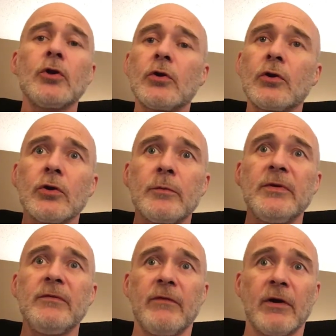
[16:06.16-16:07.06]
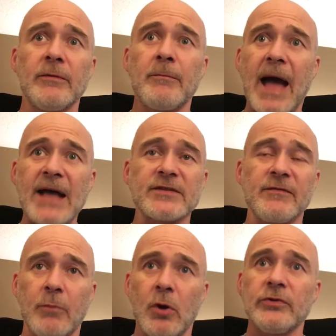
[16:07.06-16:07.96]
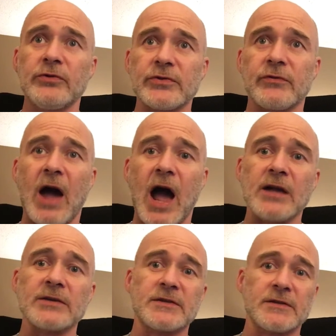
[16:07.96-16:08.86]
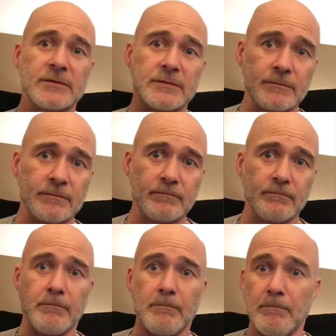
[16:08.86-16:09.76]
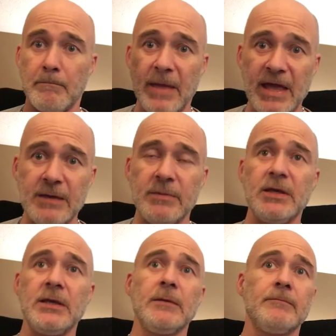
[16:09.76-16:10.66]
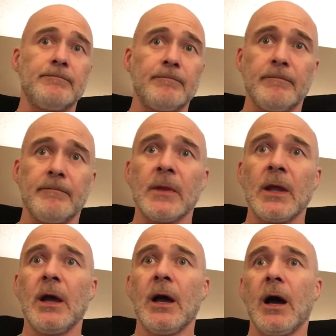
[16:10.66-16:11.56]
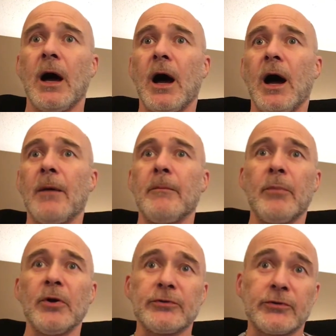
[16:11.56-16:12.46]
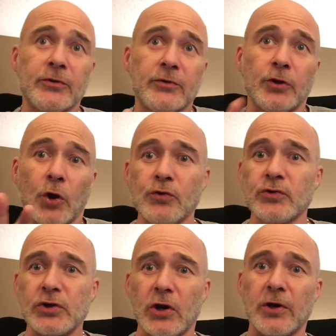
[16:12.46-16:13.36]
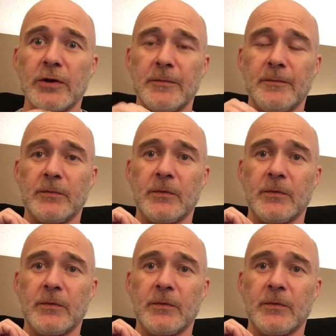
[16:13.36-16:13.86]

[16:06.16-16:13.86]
Could be very massive boulders of rocks, maybe. But those are